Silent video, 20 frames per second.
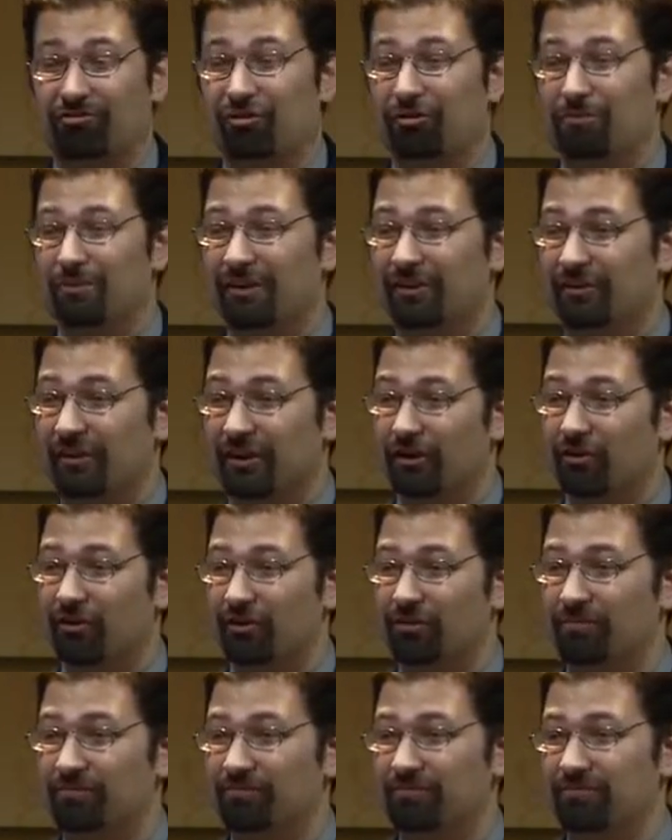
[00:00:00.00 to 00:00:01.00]
should be
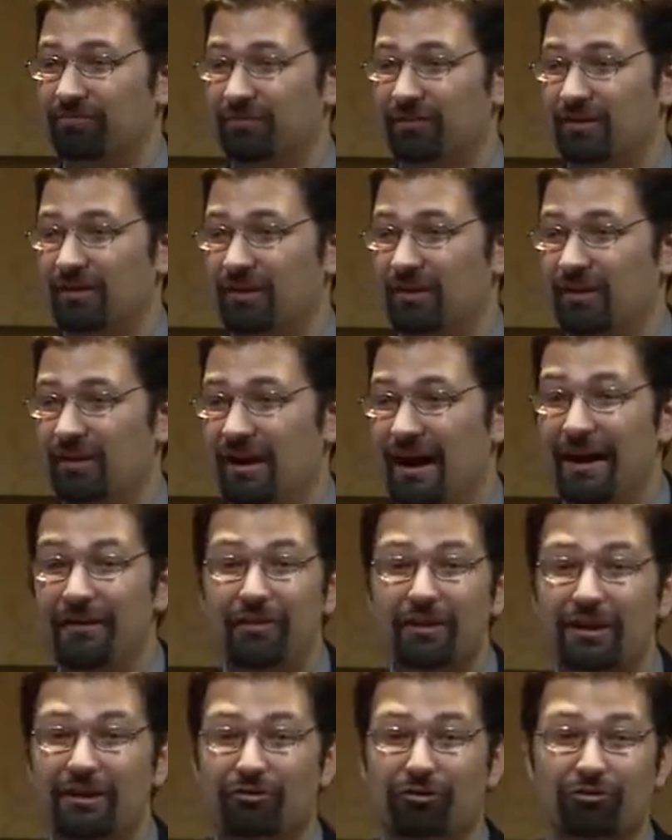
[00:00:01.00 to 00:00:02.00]
illegal. I
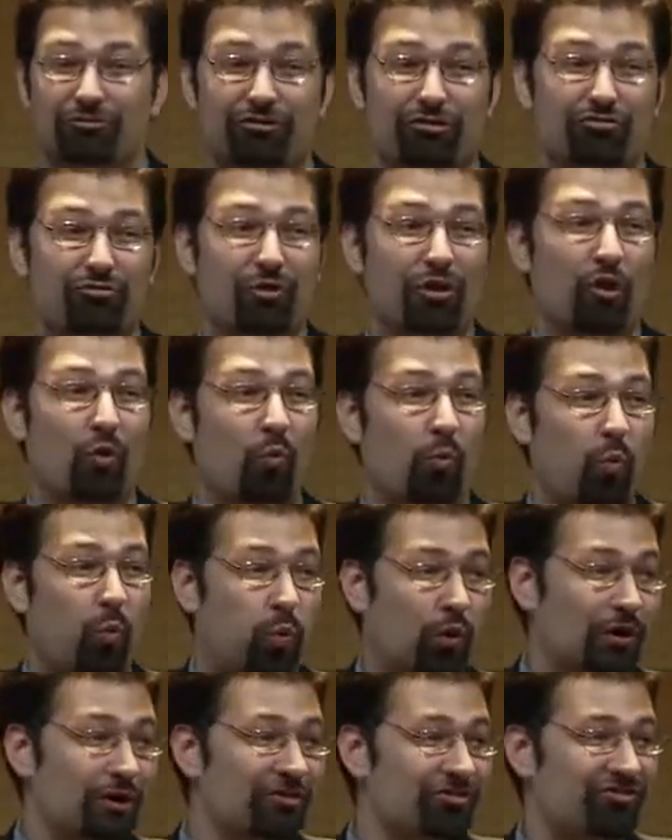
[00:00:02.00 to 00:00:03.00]
think adultery is one of the
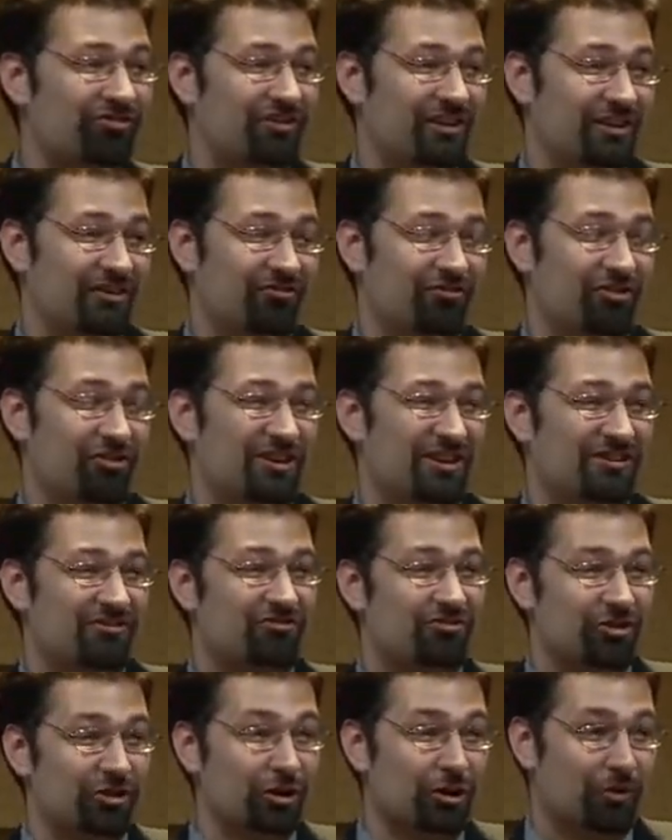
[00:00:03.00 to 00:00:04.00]
worst things you
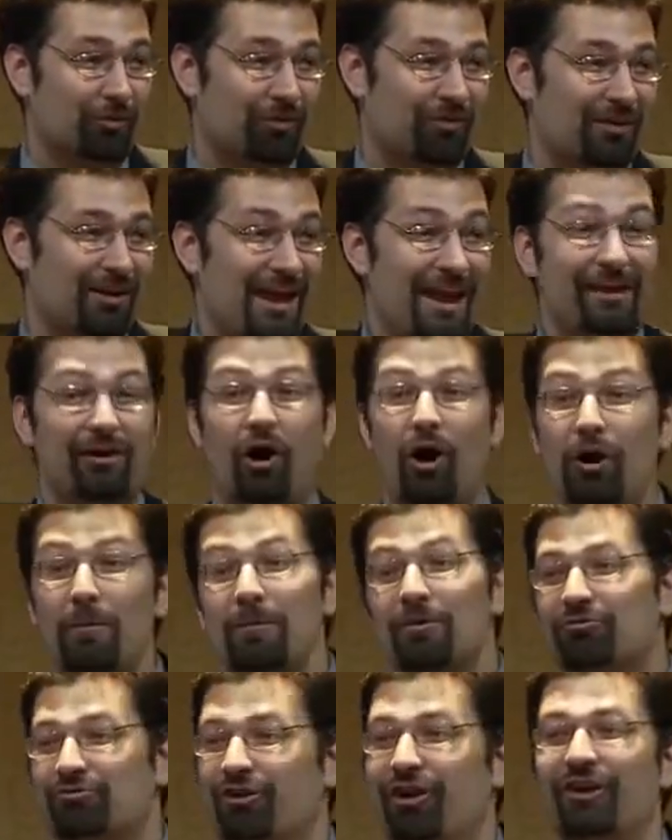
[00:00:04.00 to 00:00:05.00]
can do. And
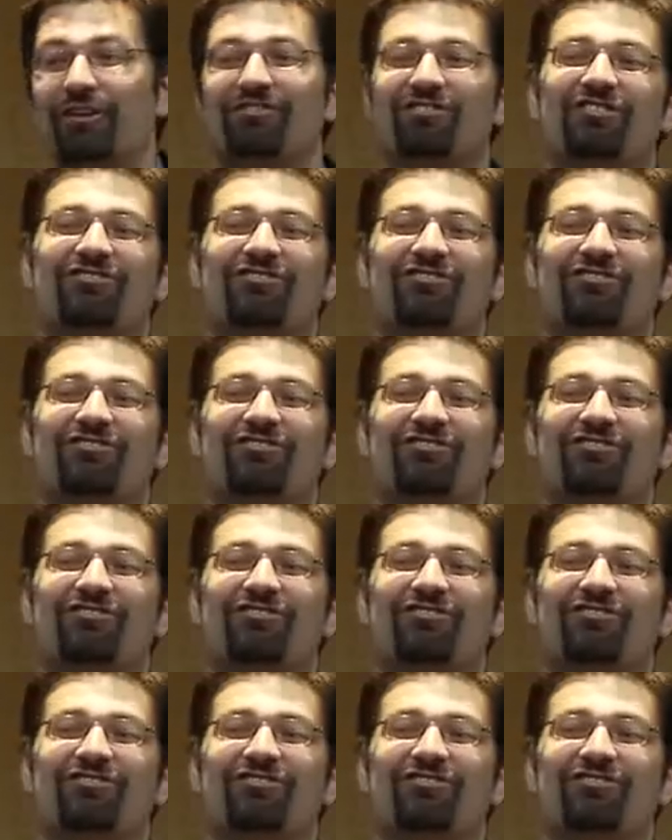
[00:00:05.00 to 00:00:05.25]
almost all of